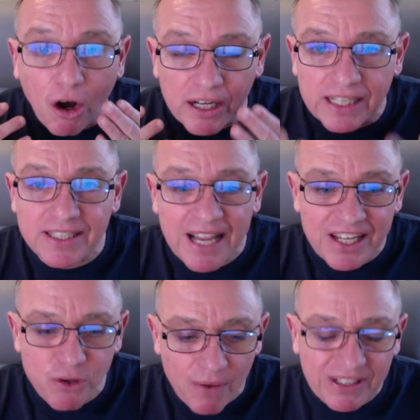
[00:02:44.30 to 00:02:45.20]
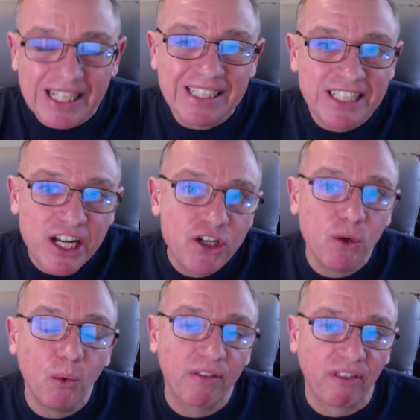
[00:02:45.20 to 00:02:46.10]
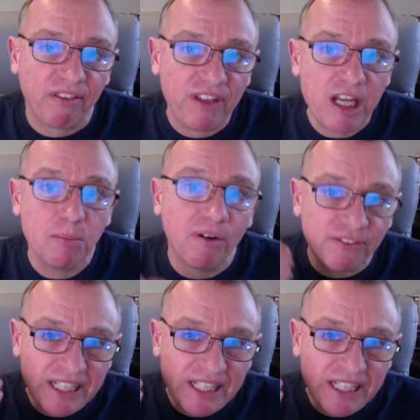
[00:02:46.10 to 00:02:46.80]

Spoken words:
you have to continue with the theme of